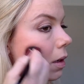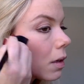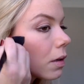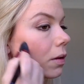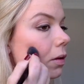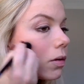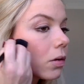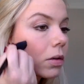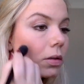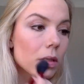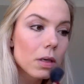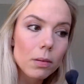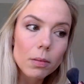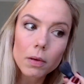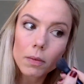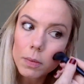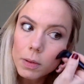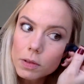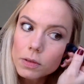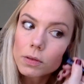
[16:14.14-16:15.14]
And the whole time
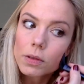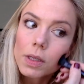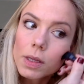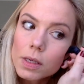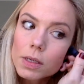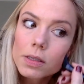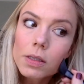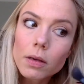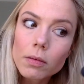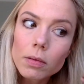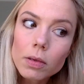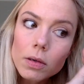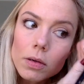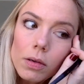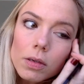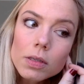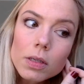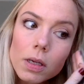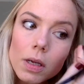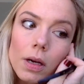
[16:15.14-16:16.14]
I've been doing this, I've been
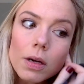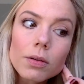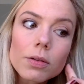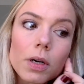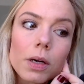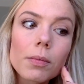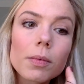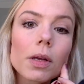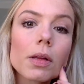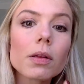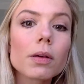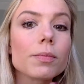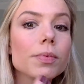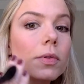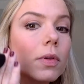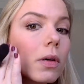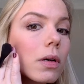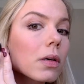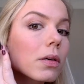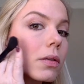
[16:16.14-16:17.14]
noticing how dry my
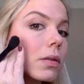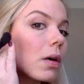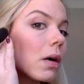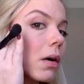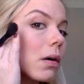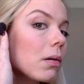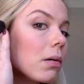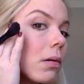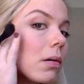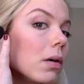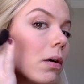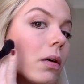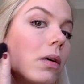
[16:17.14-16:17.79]
lips look, so